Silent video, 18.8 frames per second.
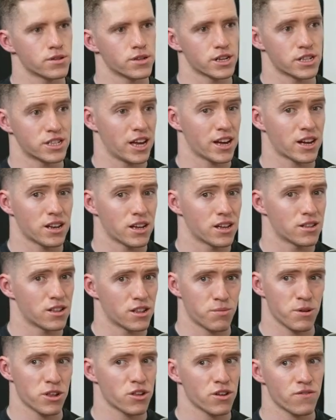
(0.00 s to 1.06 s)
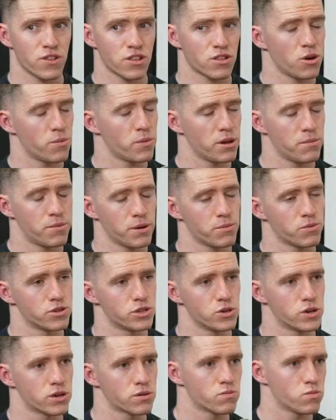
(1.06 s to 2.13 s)
exactly. Yeah. Especially if there's not many people
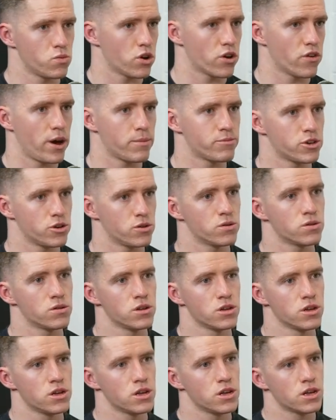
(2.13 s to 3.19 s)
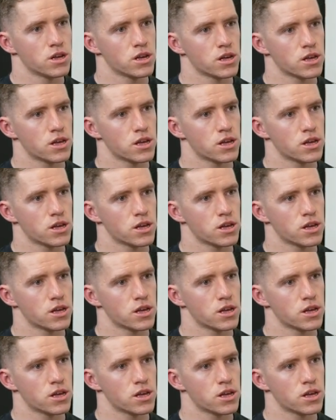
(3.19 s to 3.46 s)
doing what you're up to. Yeah.